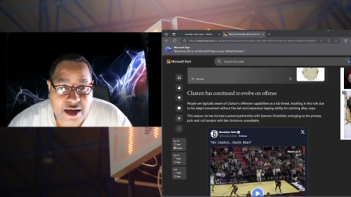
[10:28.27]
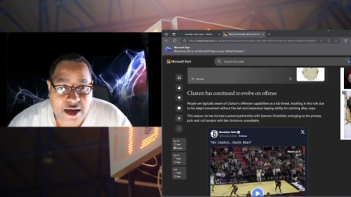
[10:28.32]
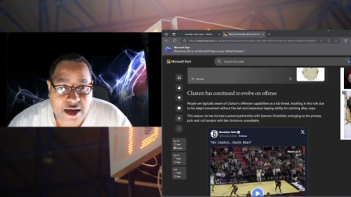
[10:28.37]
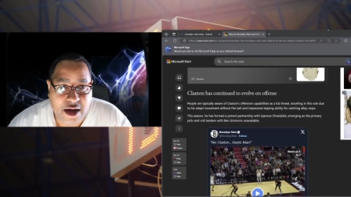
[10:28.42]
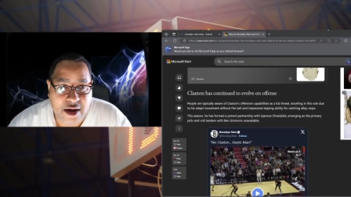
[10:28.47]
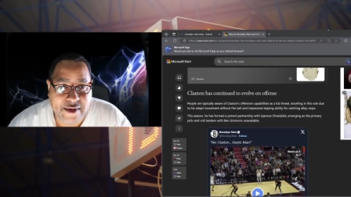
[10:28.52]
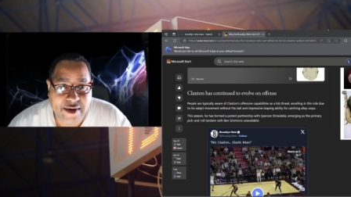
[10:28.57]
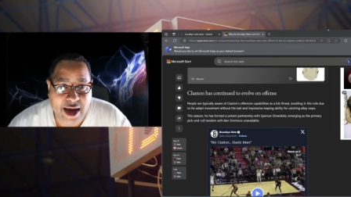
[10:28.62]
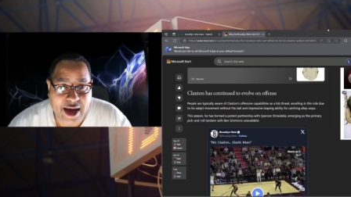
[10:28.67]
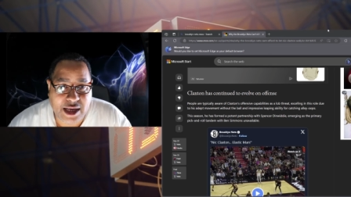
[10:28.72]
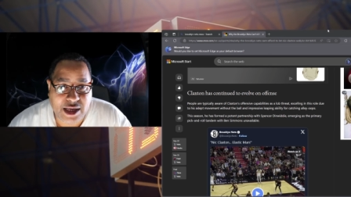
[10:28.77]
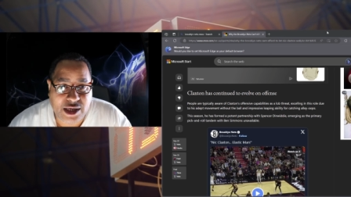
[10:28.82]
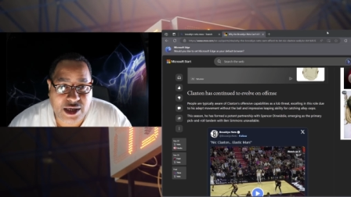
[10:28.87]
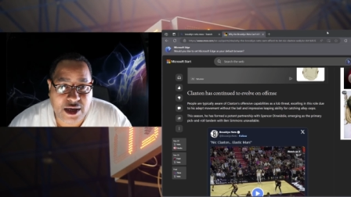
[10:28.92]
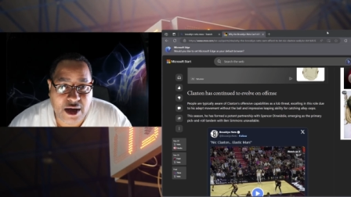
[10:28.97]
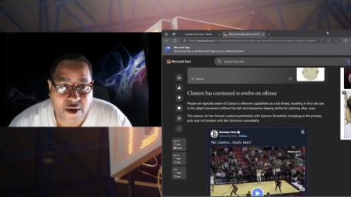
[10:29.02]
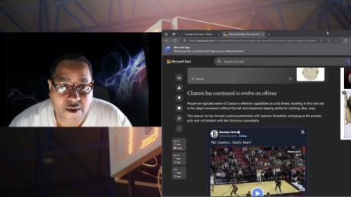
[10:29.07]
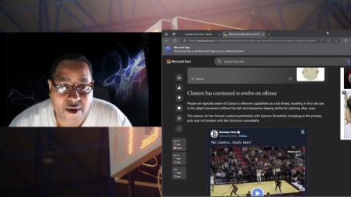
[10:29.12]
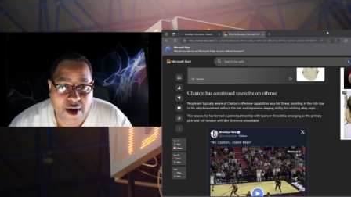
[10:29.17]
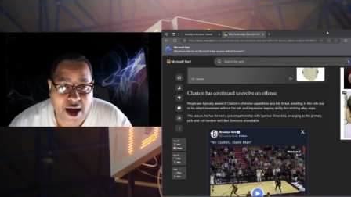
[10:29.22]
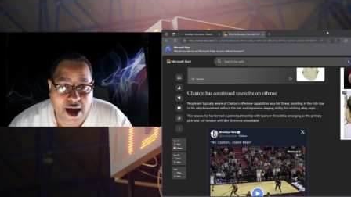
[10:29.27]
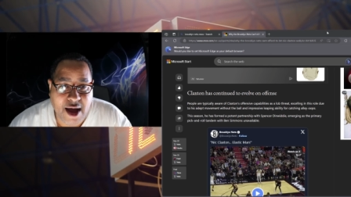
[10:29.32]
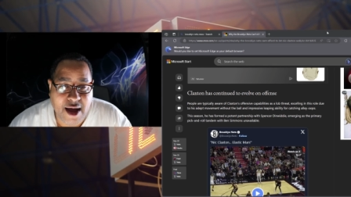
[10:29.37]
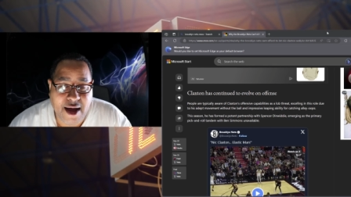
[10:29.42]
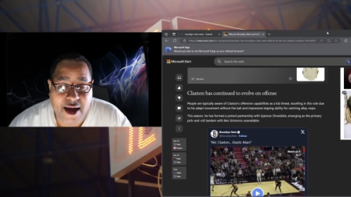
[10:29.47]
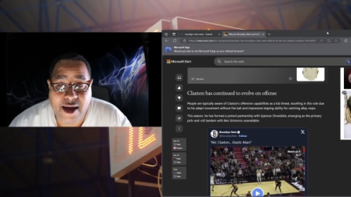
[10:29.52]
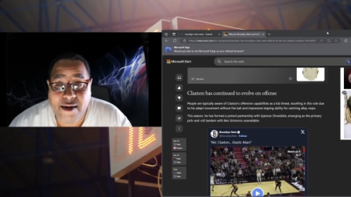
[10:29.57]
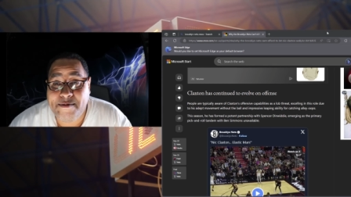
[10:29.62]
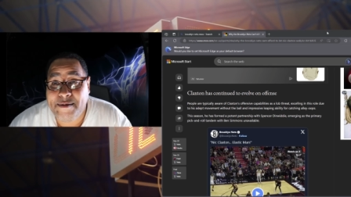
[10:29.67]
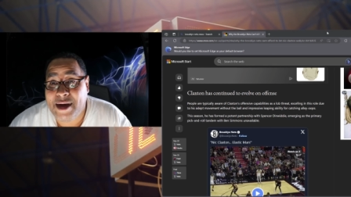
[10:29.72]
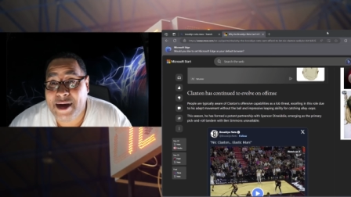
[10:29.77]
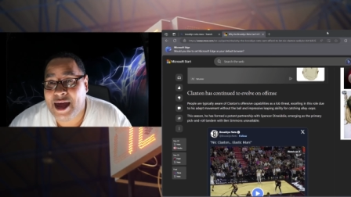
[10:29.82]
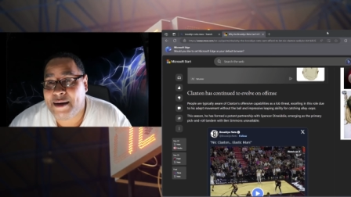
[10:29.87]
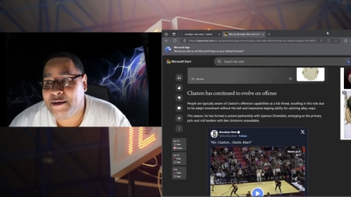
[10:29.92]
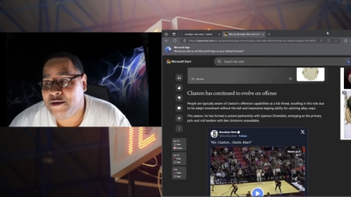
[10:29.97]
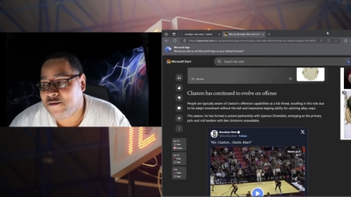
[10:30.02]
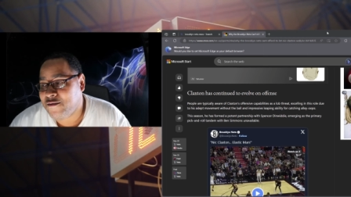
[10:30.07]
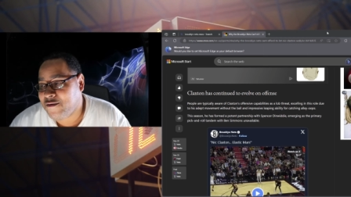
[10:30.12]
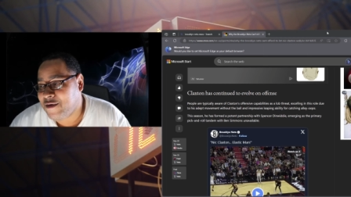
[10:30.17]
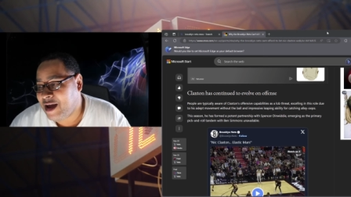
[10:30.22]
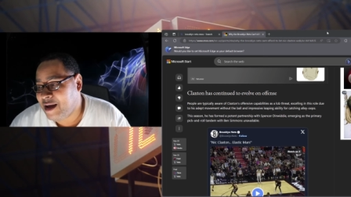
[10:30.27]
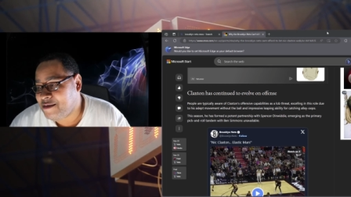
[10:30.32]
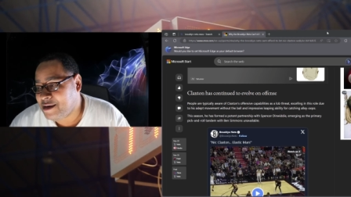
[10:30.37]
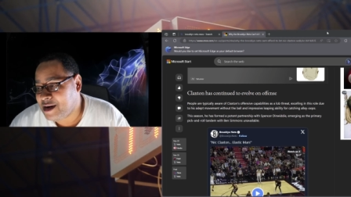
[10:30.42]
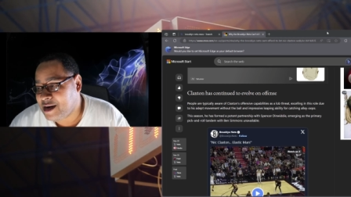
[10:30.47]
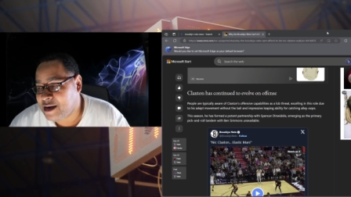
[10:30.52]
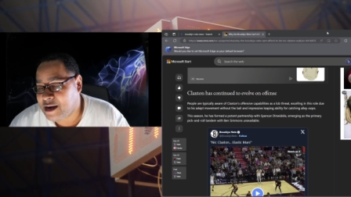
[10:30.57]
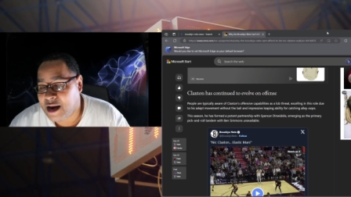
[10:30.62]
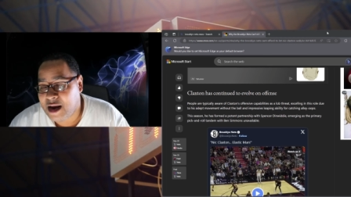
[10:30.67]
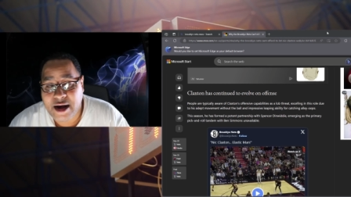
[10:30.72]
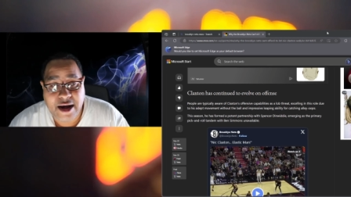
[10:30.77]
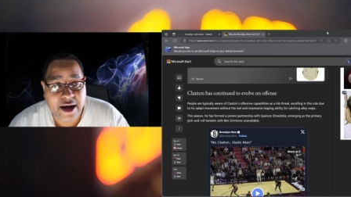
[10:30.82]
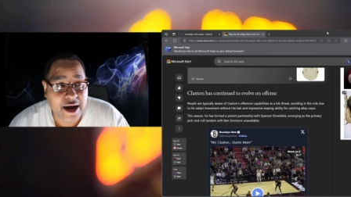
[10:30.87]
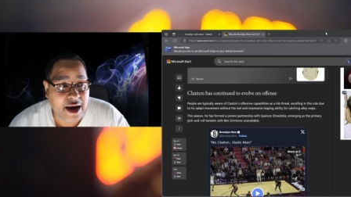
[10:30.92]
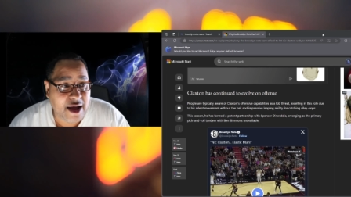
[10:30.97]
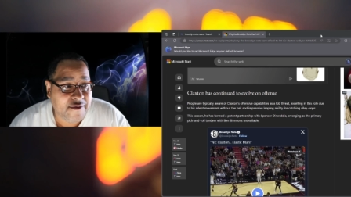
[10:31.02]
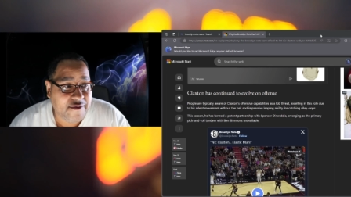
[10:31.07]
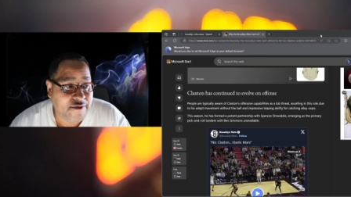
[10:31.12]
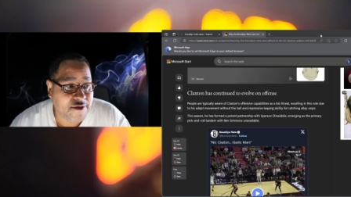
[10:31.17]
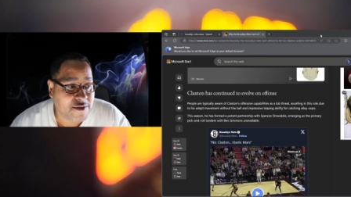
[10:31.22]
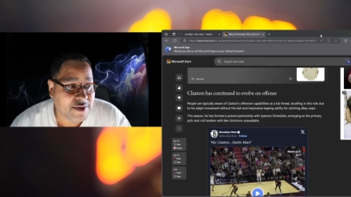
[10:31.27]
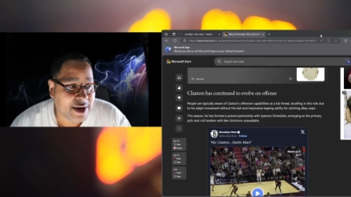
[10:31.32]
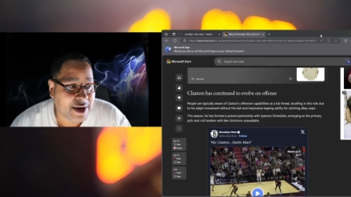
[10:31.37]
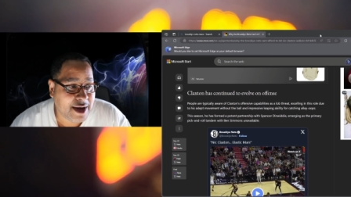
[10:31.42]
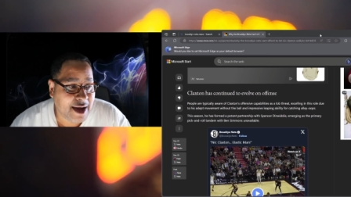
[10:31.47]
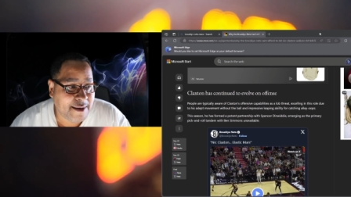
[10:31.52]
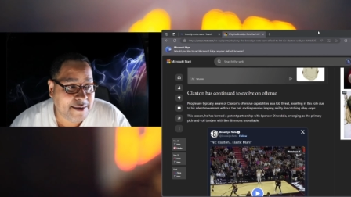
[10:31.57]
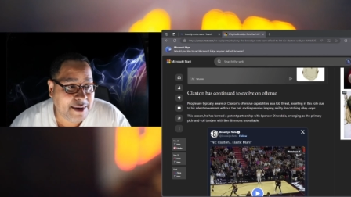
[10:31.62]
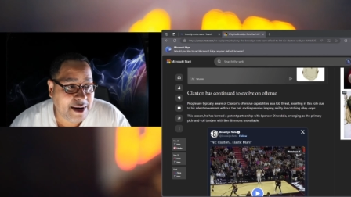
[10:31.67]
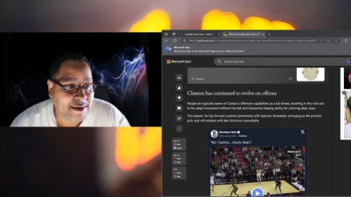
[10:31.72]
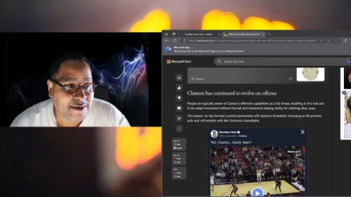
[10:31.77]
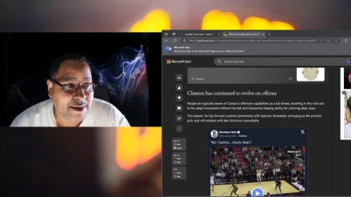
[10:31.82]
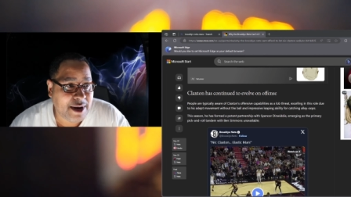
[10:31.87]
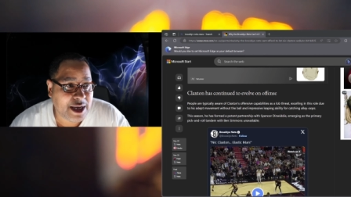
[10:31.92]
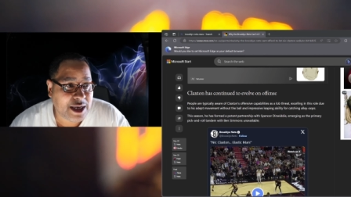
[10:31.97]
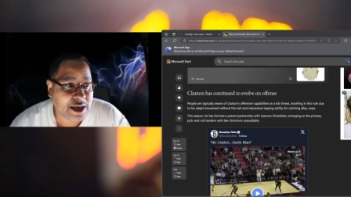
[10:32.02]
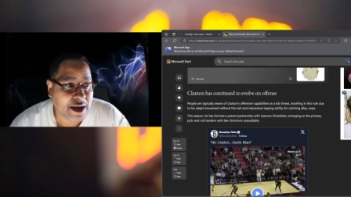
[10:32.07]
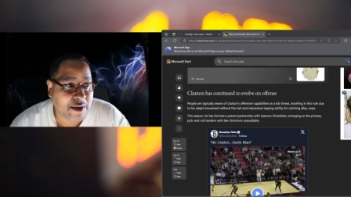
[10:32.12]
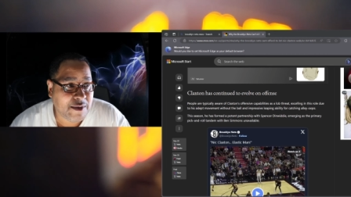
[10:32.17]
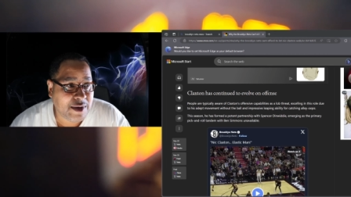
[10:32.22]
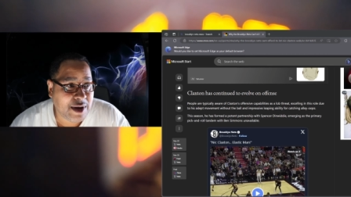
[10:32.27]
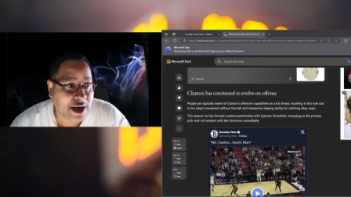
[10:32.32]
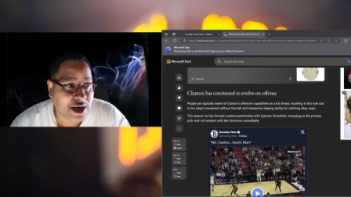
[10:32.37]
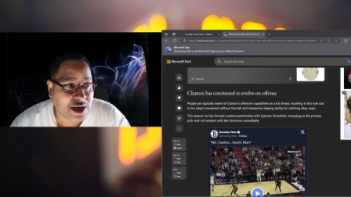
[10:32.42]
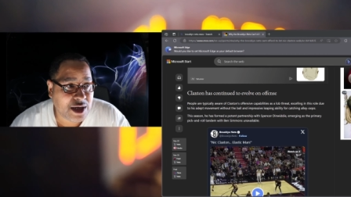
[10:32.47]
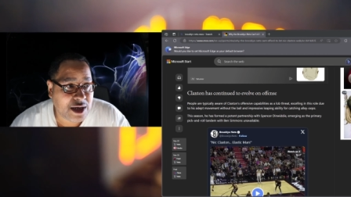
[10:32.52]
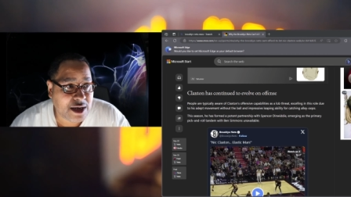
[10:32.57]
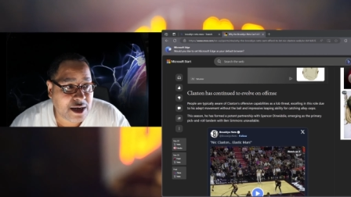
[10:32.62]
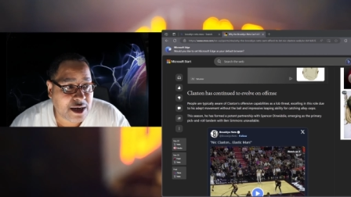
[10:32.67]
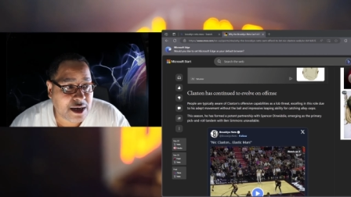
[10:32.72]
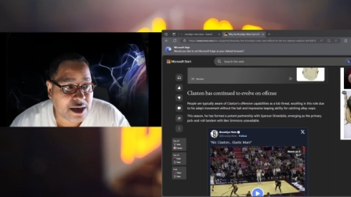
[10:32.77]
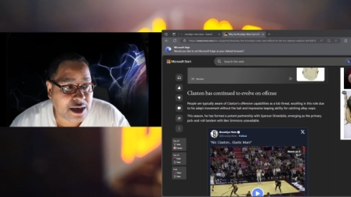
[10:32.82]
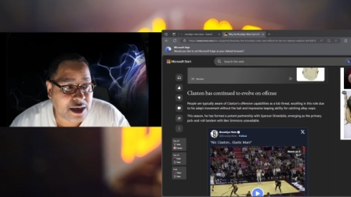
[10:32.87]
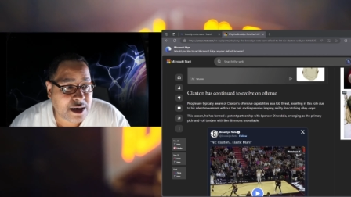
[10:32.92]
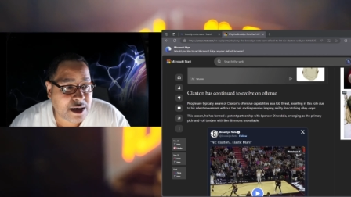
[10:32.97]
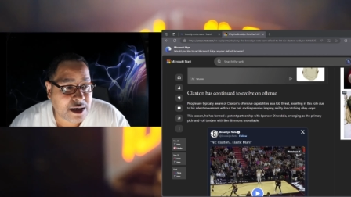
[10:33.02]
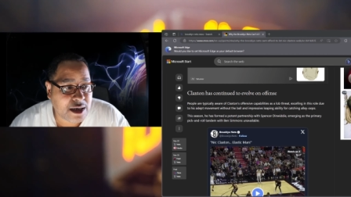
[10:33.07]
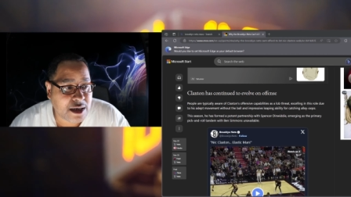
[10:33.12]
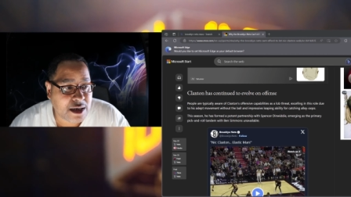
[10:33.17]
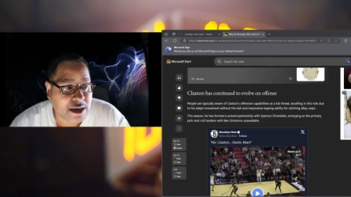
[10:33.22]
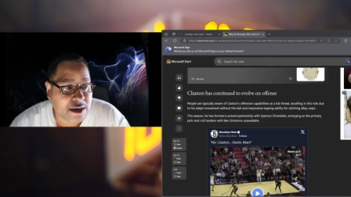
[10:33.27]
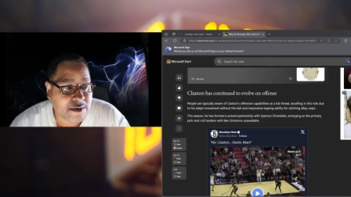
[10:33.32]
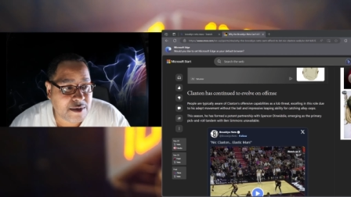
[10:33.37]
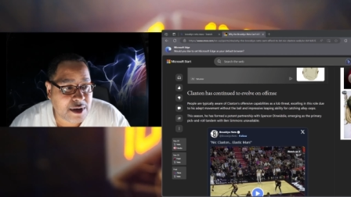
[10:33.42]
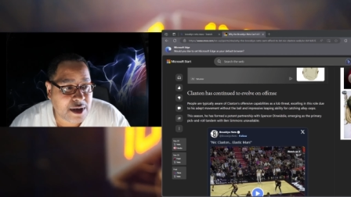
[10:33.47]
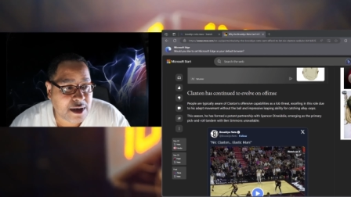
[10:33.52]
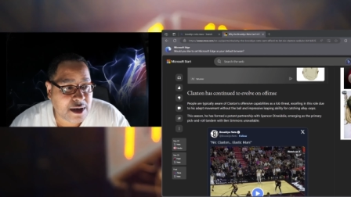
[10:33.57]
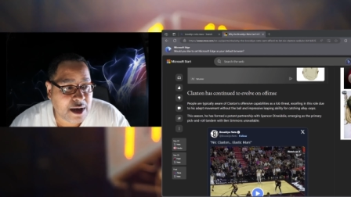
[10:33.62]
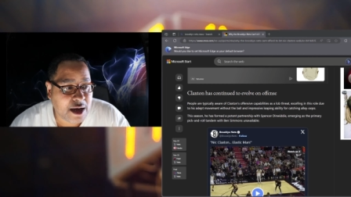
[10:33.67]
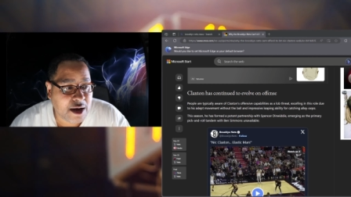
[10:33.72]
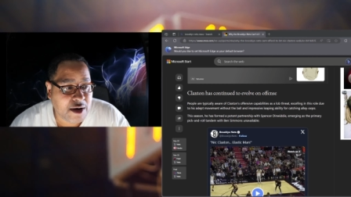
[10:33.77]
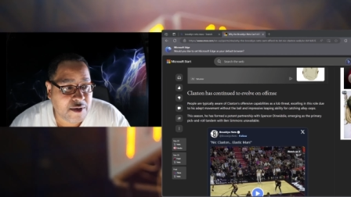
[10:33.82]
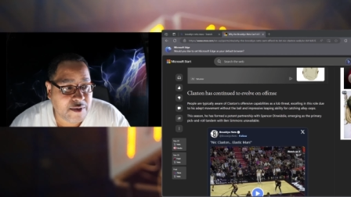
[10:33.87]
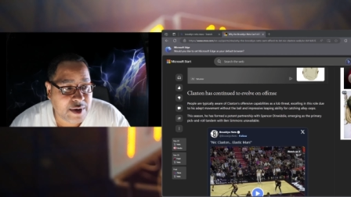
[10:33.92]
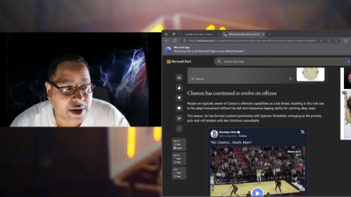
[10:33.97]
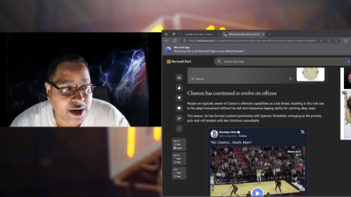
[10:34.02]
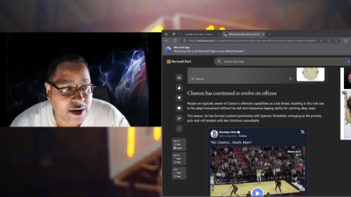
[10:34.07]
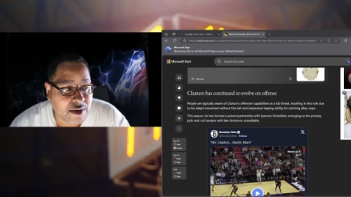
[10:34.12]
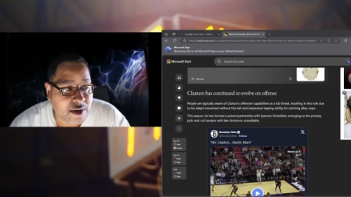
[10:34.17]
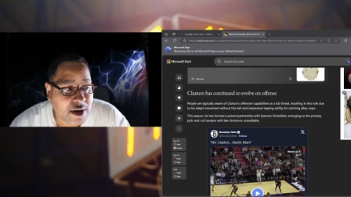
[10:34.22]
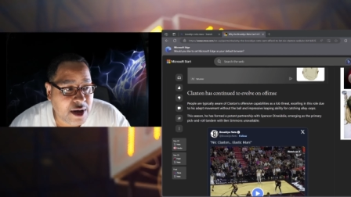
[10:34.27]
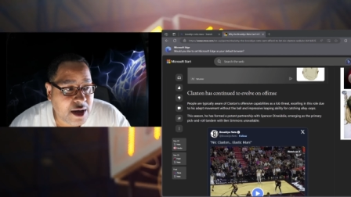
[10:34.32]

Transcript: All right, so, uh, man, I've been rambling enough over here. How many minutes have we actually got to this thing, man? I don't even know.